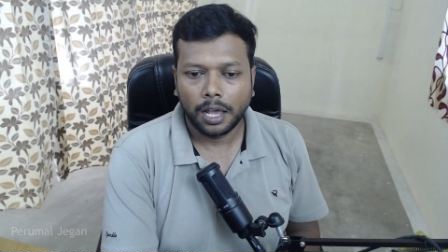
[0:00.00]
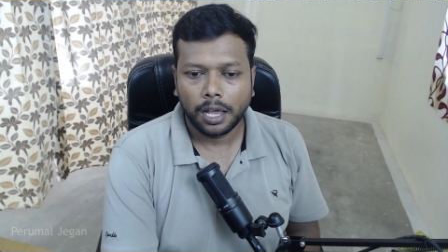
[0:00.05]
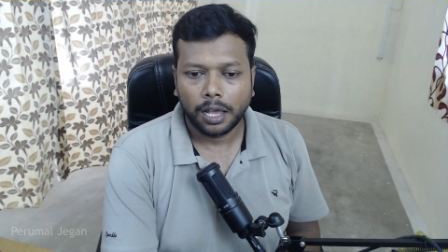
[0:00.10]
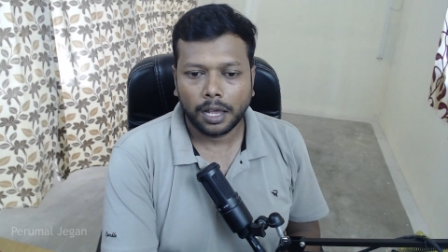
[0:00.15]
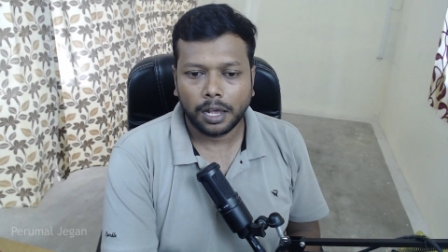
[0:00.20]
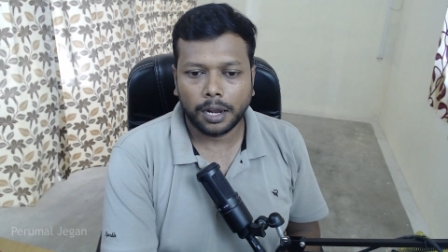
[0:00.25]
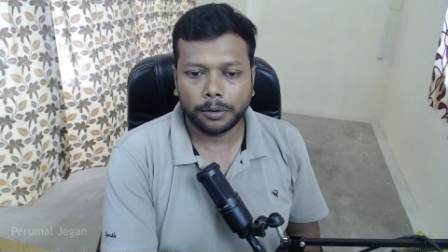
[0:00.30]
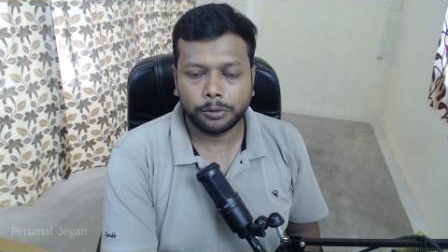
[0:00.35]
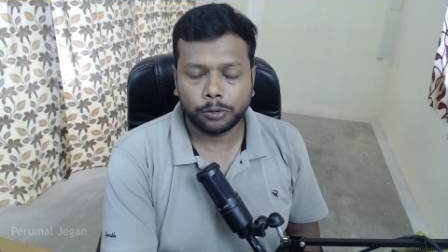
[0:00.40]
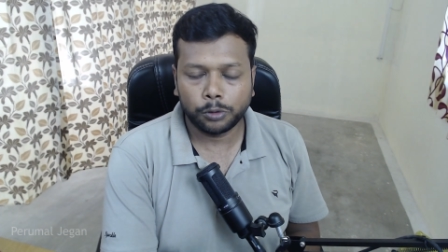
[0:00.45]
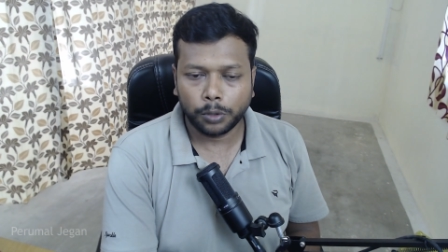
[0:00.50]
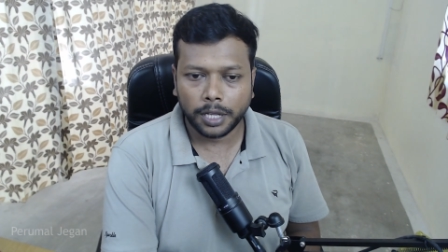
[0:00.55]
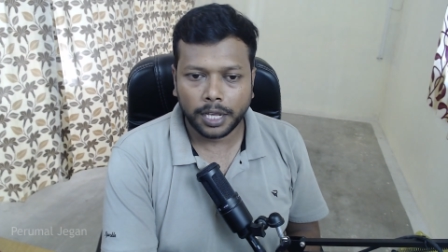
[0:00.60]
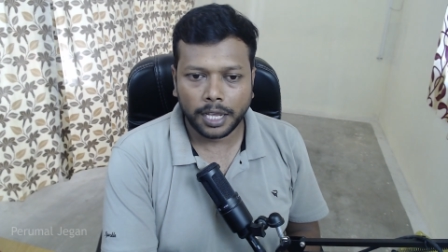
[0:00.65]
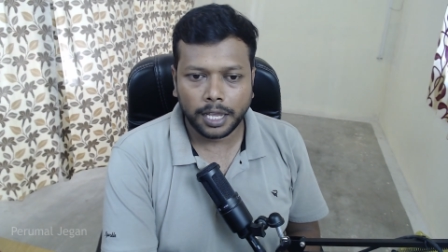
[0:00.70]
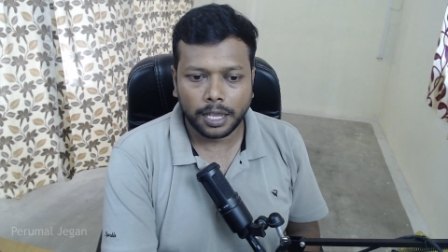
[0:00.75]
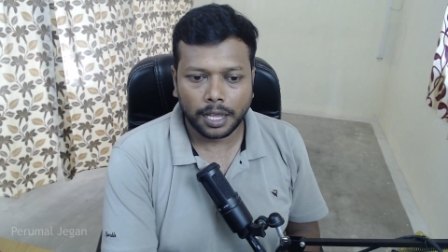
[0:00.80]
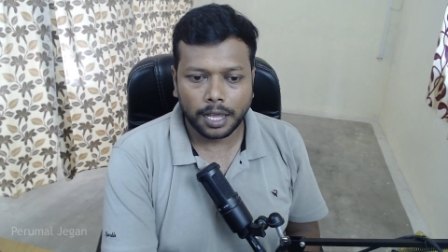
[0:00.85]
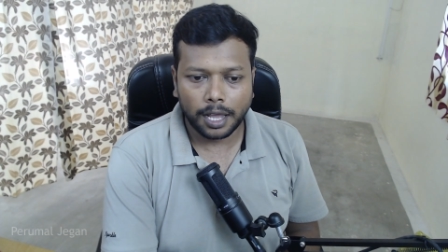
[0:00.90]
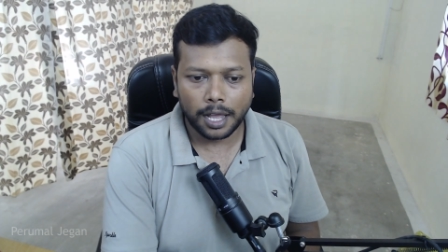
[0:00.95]
Uh,
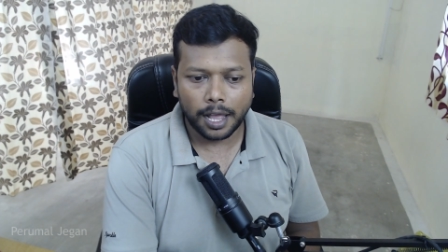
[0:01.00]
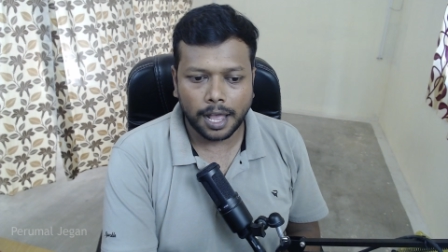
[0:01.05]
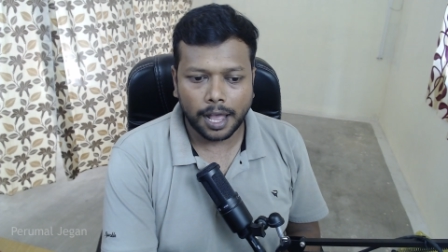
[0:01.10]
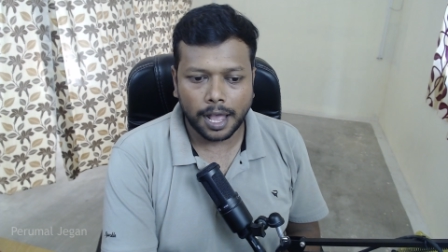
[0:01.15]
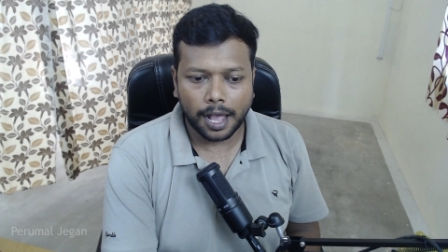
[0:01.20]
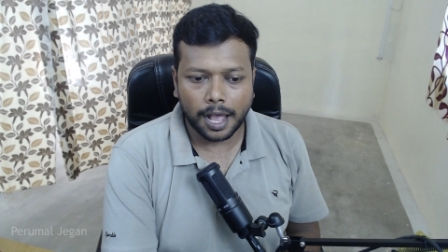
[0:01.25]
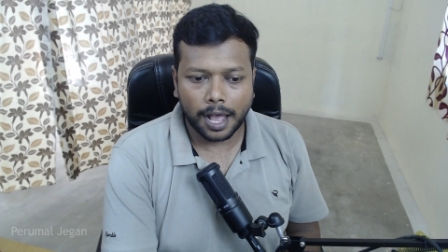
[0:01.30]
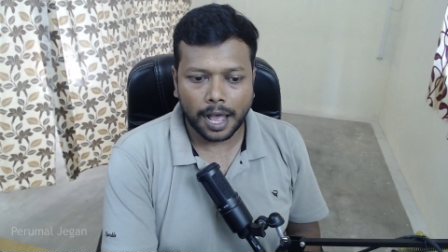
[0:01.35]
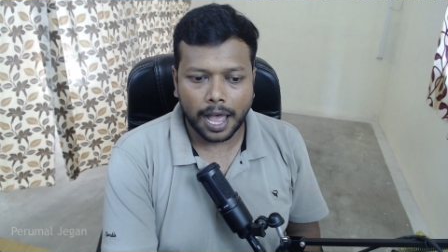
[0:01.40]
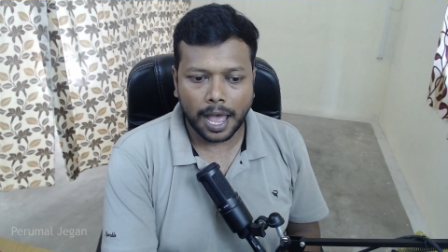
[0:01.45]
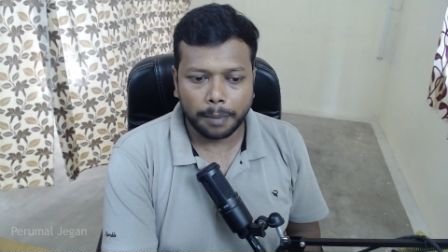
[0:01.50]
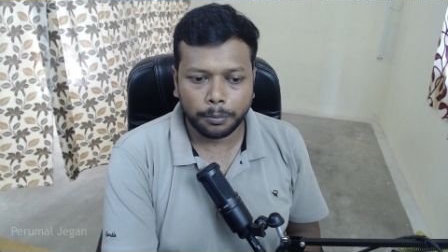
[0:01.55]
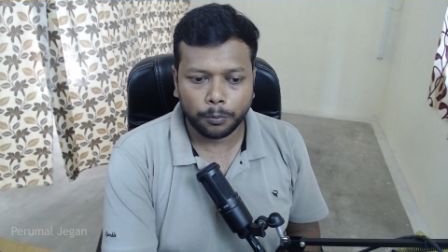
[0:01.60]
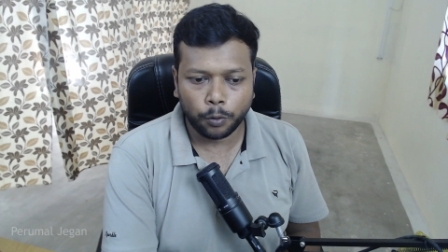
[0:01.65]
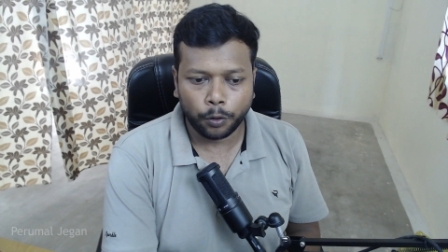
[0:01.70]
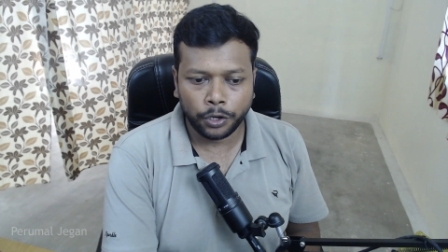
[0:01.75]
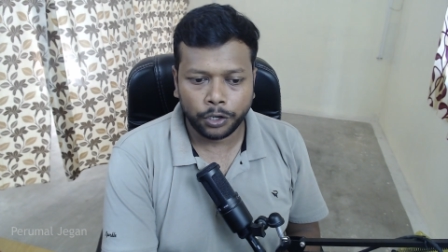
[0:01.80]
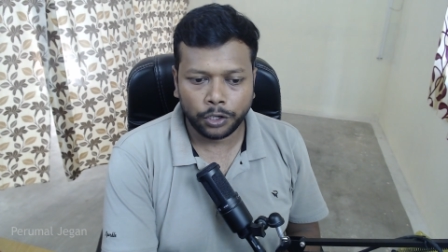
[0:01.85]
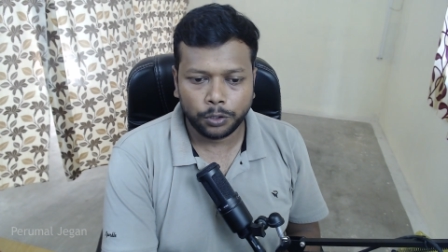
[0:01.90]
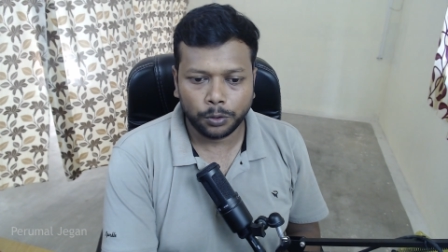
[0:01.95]
today, I'm
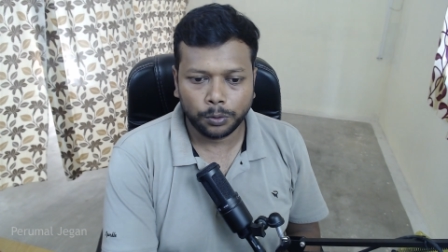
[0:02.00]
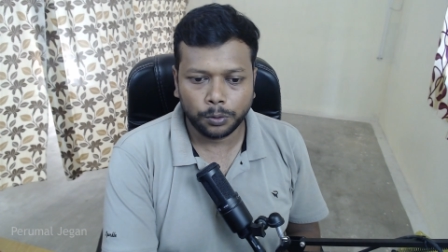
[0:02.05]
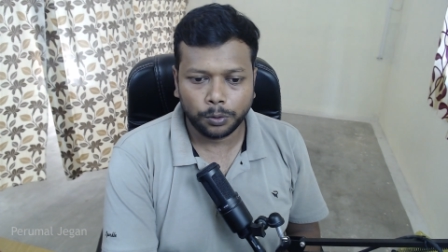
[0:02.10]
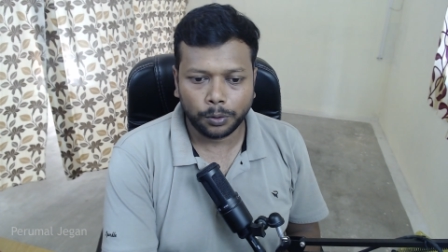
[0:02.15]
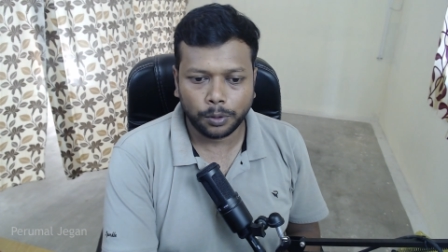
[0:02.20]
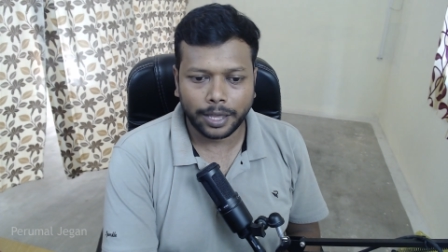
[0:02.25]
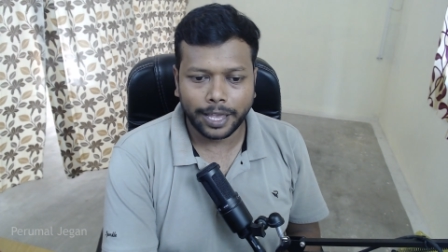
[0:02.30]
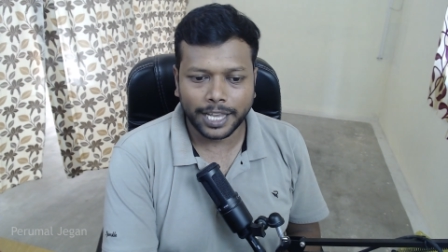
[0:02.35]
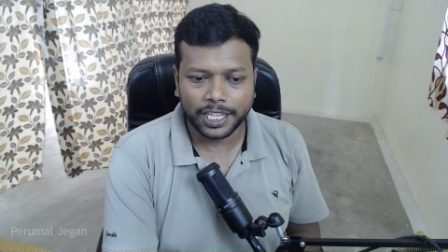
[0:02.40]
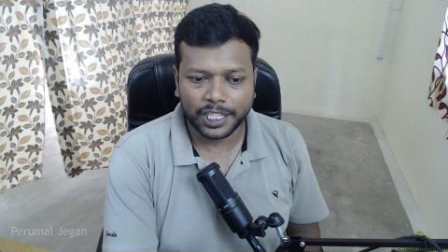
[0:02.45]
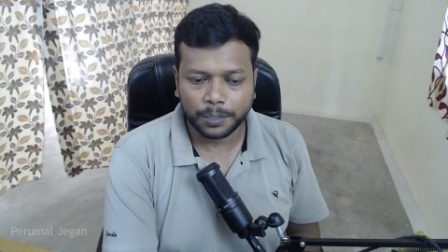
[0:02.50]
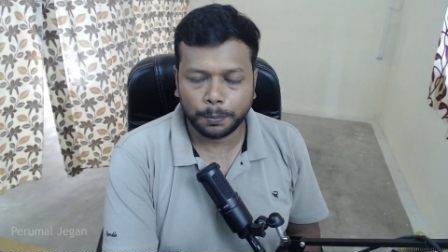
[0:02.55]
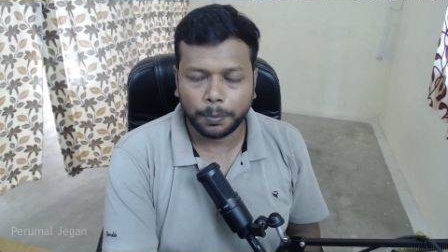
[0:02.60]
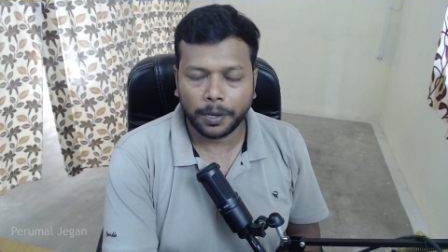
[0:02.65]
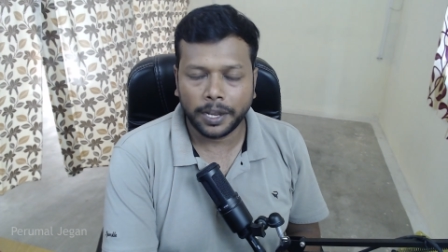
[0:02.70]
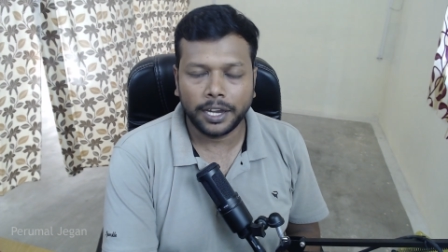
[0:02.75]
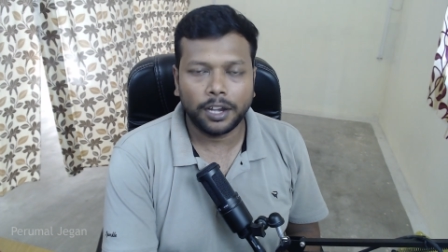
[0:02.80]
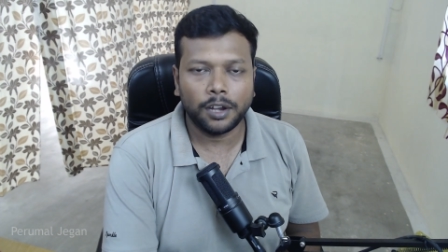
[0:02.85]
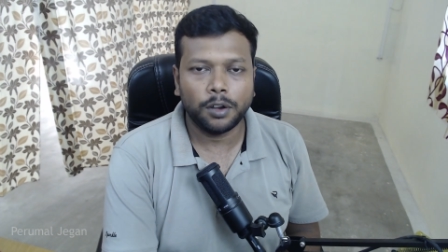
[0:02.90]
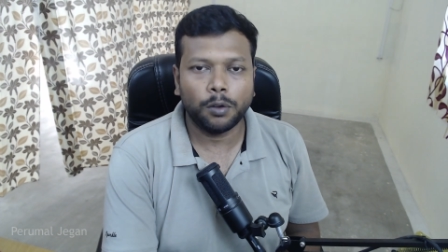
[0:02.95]
going to
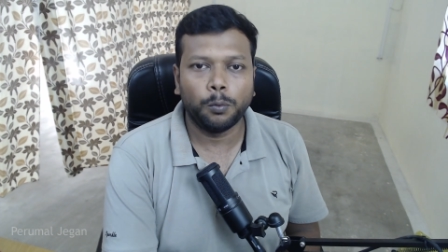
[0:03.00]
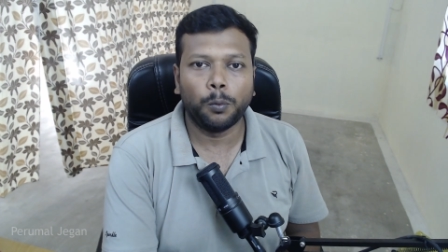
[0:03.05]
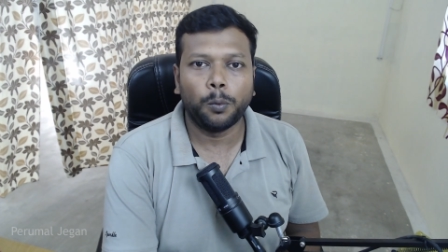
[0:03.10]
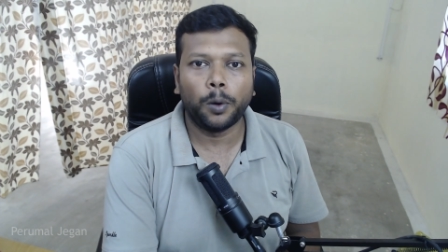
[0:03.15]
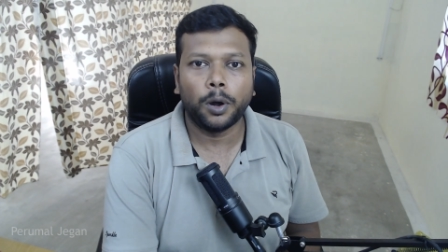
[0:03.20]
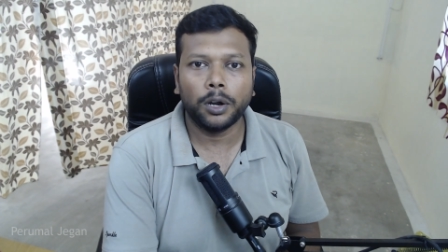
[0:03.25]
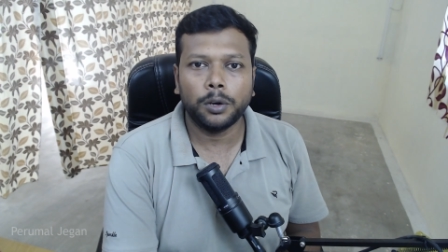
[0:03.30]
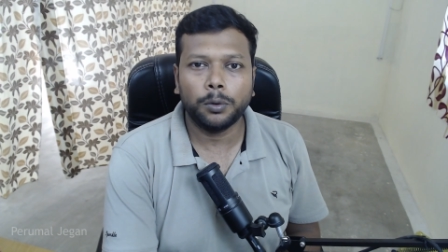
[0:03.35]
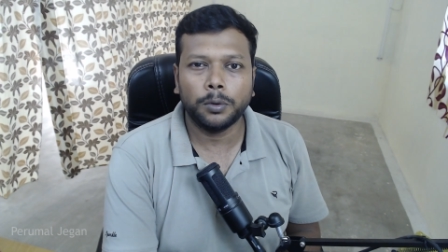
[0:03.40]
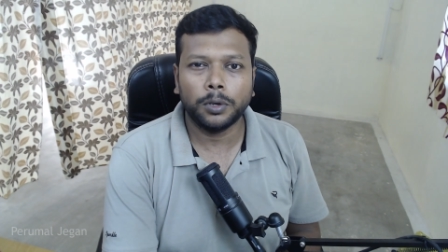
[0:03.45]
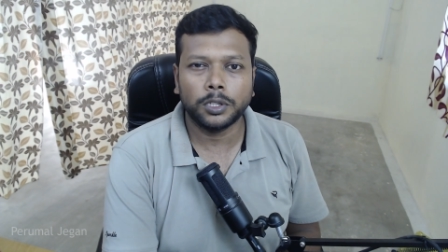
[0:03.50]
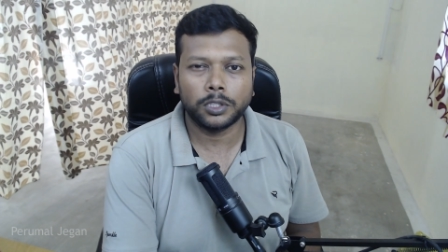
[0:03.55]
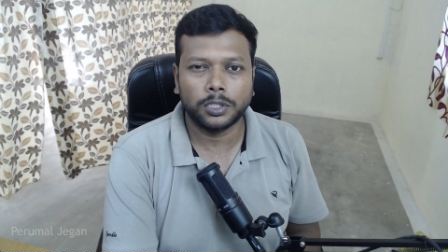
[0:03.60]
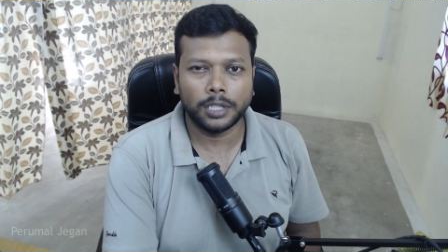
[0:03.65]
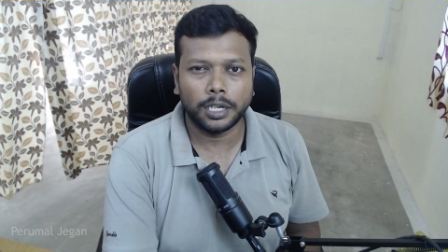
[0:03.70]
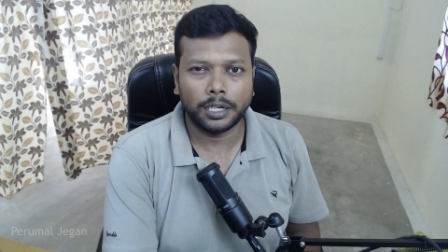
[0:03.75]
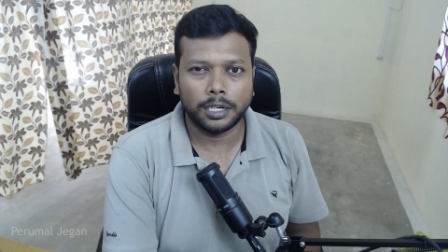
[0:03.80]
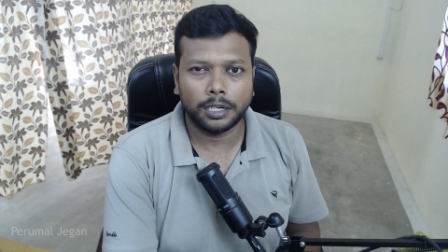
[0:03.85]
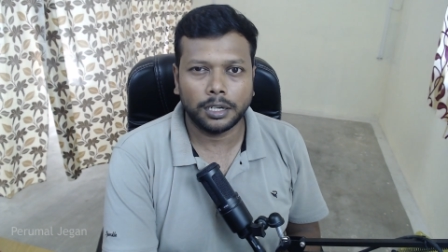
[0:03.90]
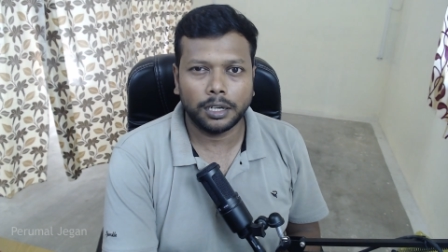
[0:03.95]
explain what was that